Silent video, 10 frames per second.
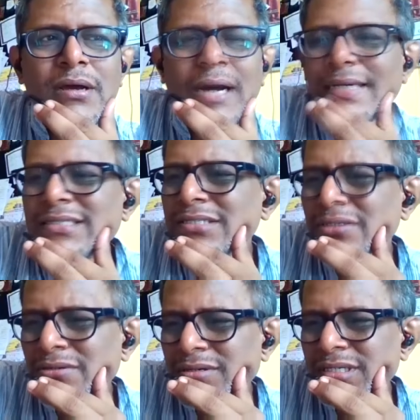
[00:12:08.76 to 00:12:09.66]
I tend to
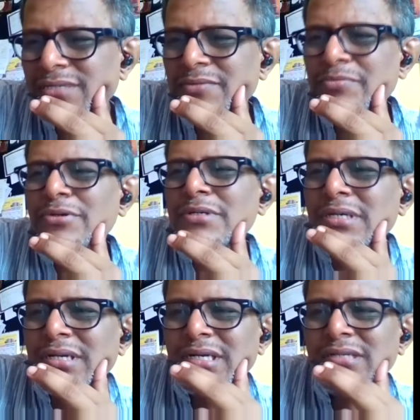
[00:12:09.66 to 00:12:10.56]
look at even political
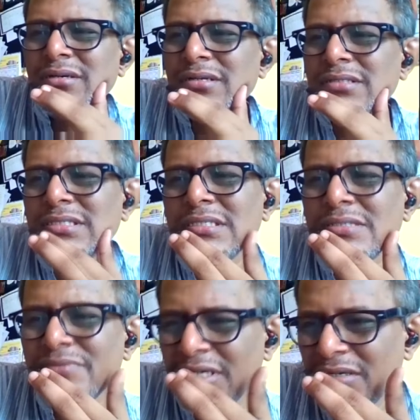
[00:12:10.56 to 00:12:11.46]
ideologies
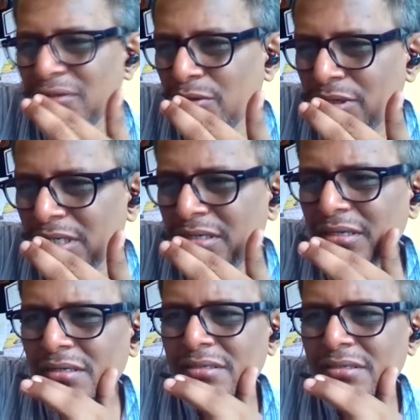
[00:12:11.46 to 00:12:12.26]
very locally.